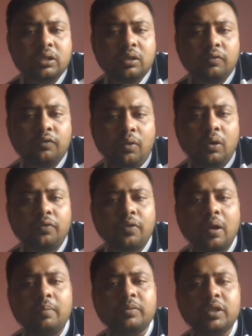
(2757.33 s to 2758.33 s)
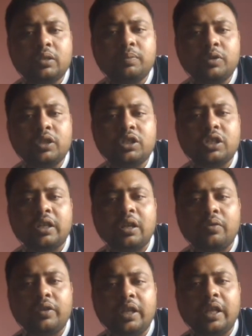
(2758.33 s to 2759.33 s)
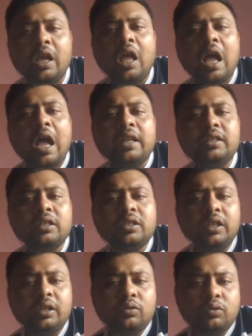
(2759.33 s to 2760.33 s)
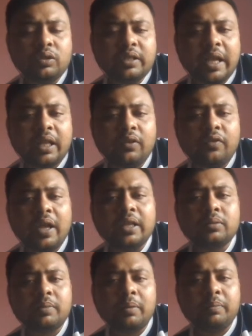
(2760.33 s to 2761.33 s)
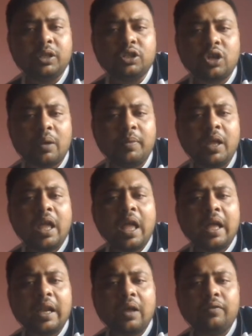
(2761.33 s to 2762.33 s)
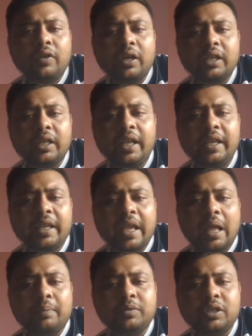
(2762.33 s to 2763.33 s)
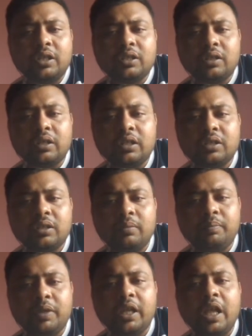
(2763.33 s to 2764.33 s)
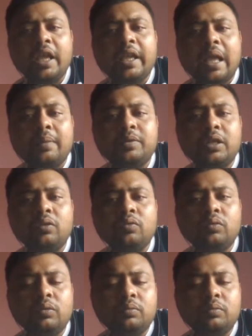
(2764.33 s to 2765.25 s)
a full from this position now here, I just need to sacrifice my bishop, and after king captures, there is simply capturing